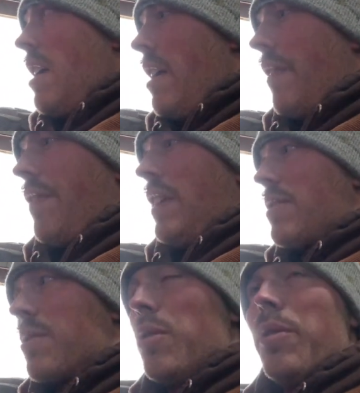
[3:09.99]

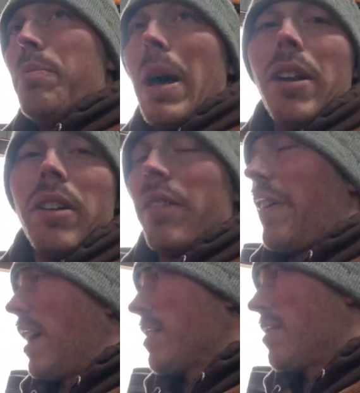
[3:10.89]
through better and
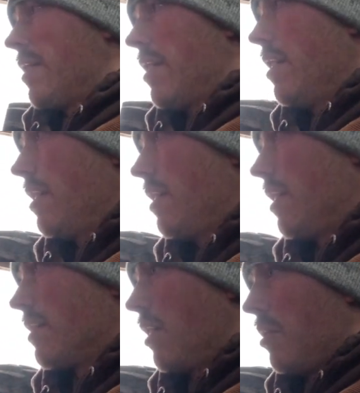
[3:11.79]
faster, and
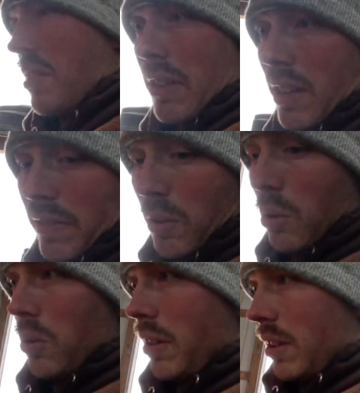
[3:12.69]
that's always kind of a
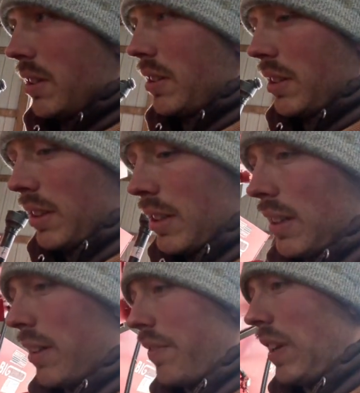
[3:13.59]
goal to
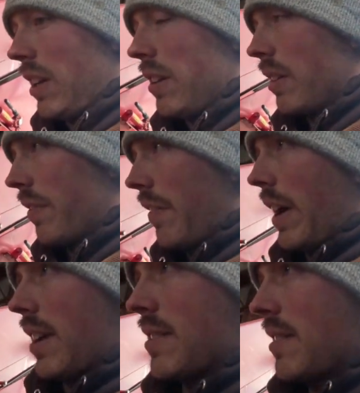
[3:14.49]
get the feed in there
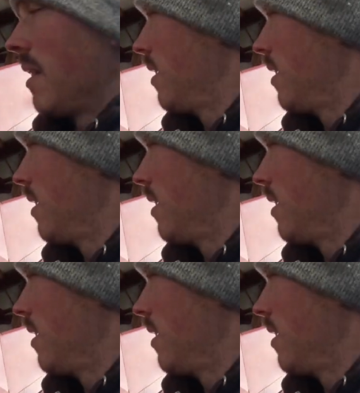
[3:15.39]
fast.